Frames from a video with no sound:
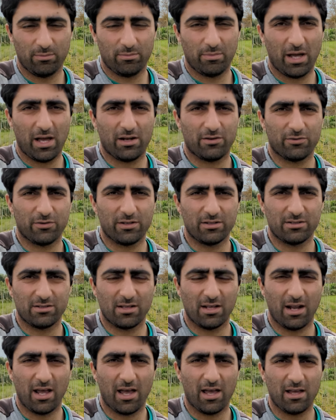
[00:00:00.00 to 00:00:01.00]
pear trees
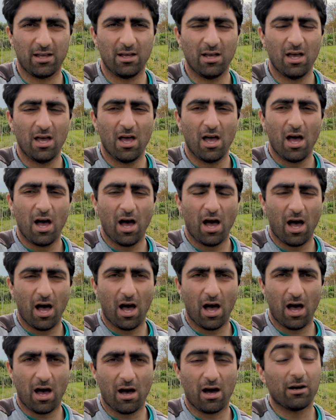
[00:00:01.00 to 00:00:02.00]
today.
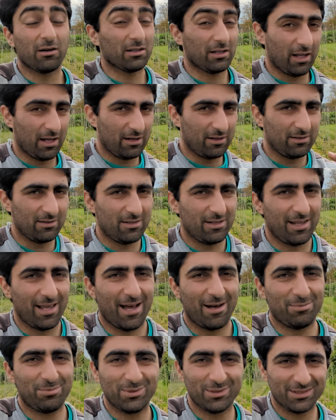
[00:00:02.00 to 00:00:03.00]
I'll get onto the
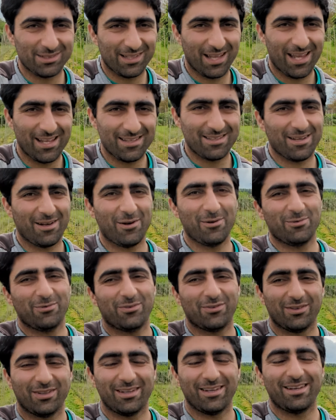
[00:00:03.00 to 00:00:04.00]
apples later
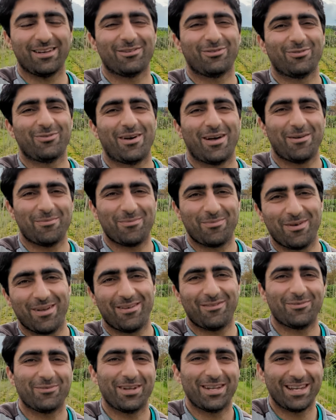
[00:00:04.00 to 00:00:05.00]
hopefully
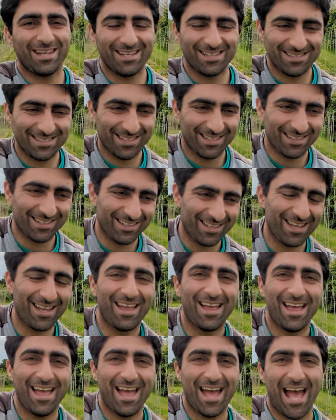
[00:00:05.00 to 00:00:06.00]
if my knees can
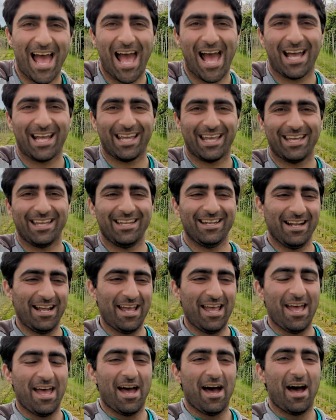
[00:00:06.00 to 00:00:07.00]
hack it.
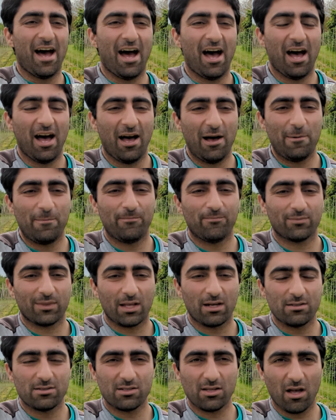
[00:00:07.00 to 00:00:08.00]

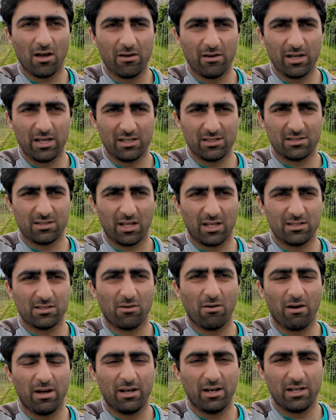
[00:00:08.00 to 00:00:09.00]
So it's
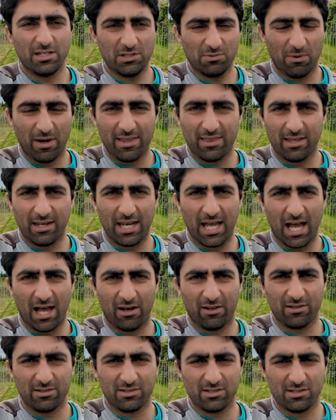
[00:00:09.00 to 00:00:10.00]
quite nice weather
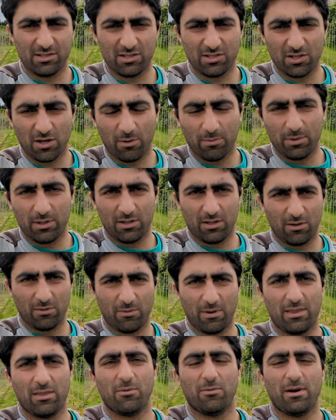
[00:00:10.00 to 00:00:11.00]
now. This is a job you do
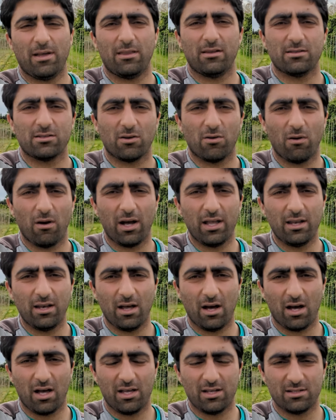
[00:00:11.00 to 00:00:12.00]
when the weather's quite
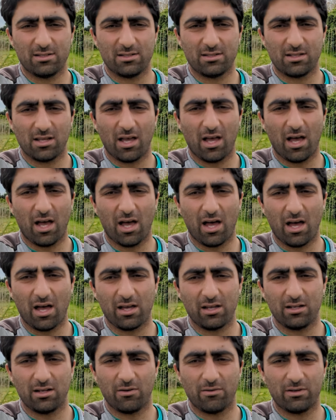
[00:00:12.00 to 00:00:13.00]
nice.
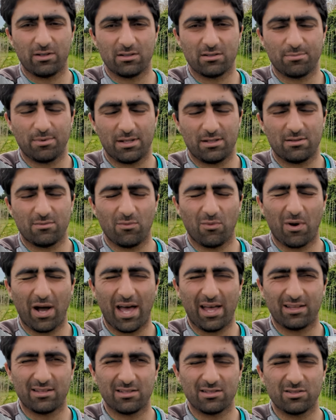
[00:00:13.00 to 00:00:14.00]
You don't want it to be
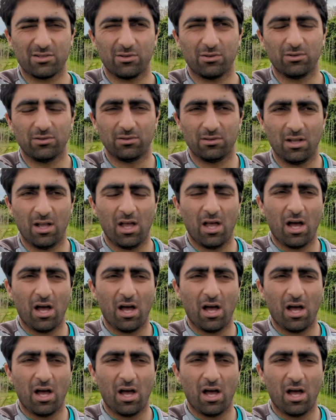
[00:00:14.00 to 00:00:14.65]
wet at all,